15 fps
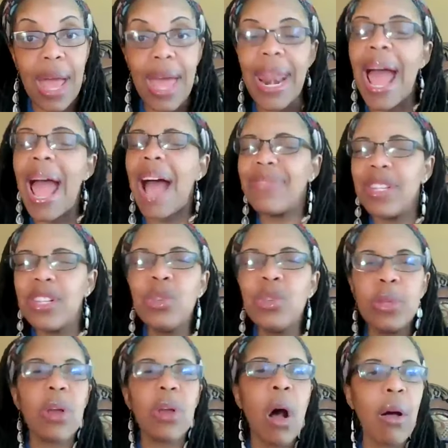And I have to
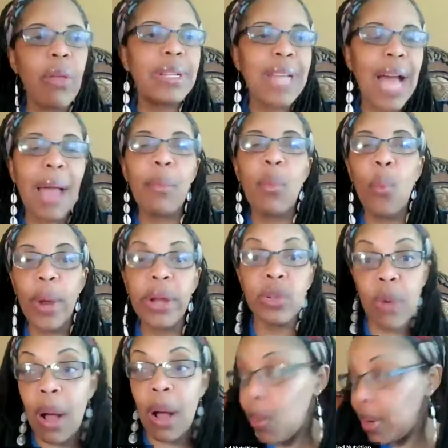do this all the time.
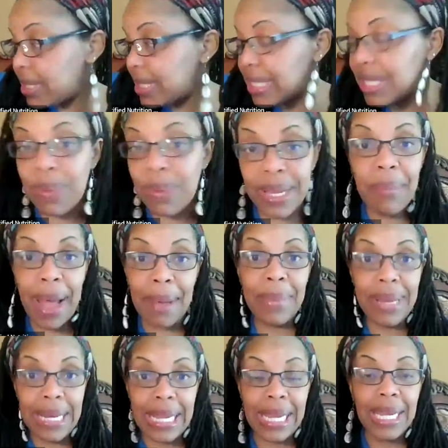Where do I want to spend my
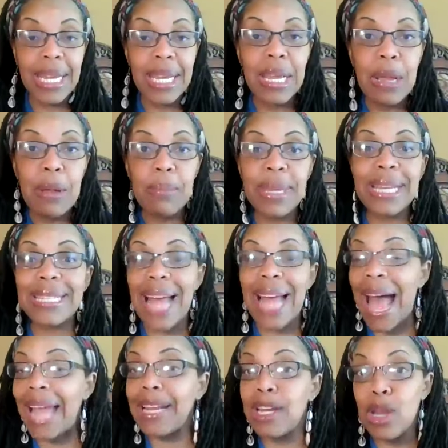money? Because
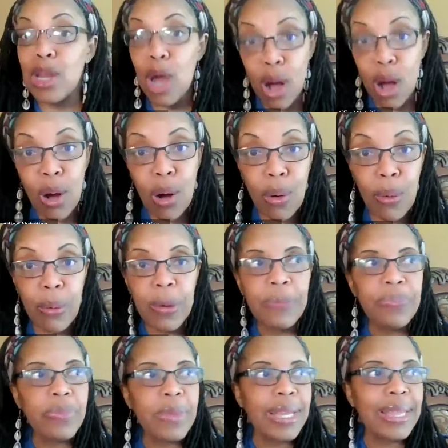I know
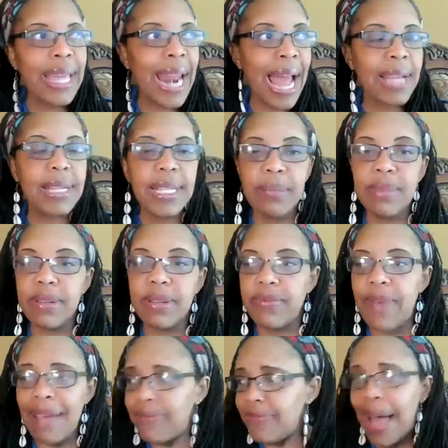that
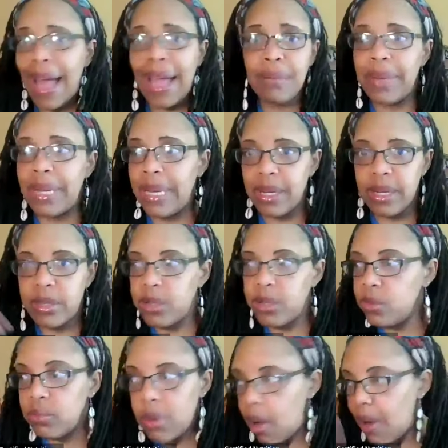I find money to
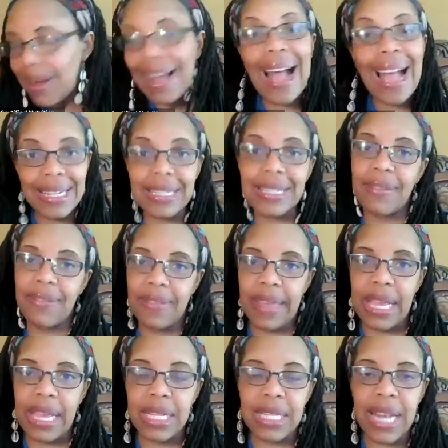do all kinds of
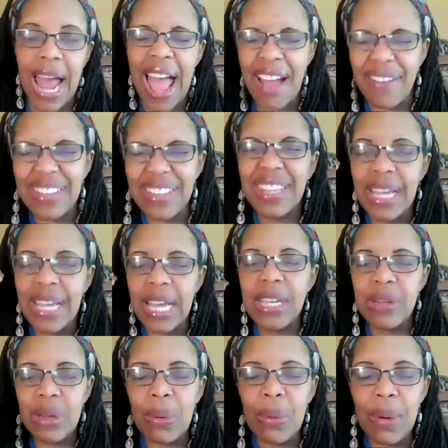things. And I have to think,
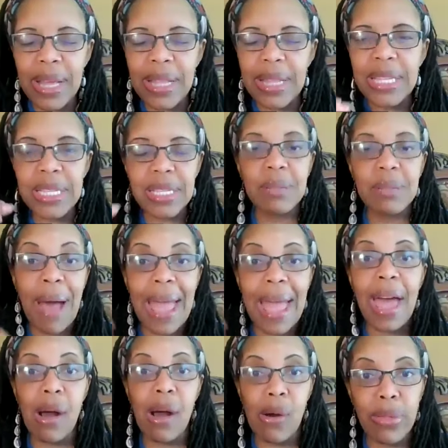you know what? This is my
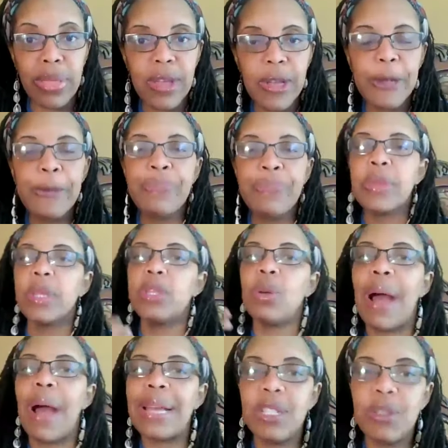health.
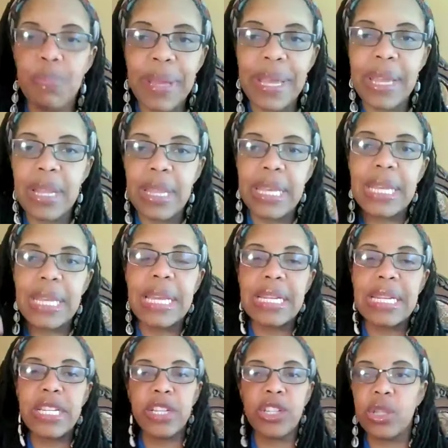So I spend the
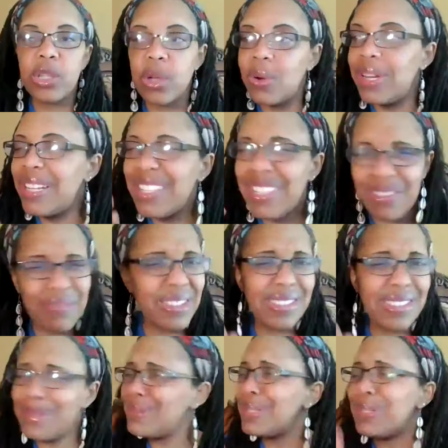additional, and
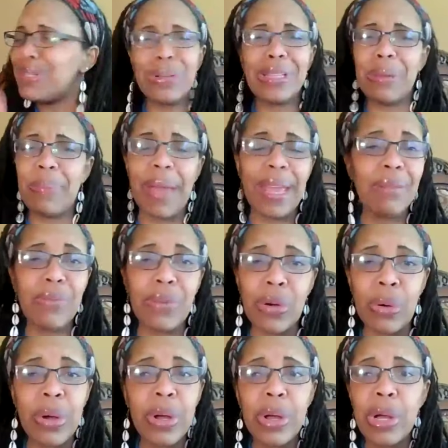sometimes it's really
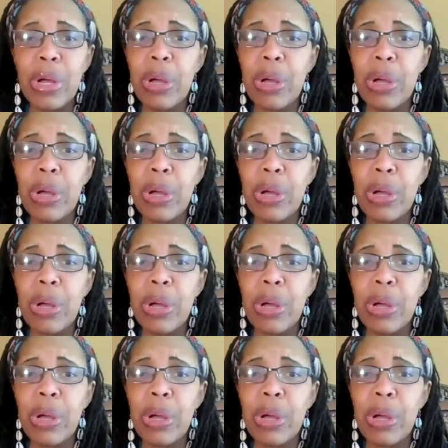painful.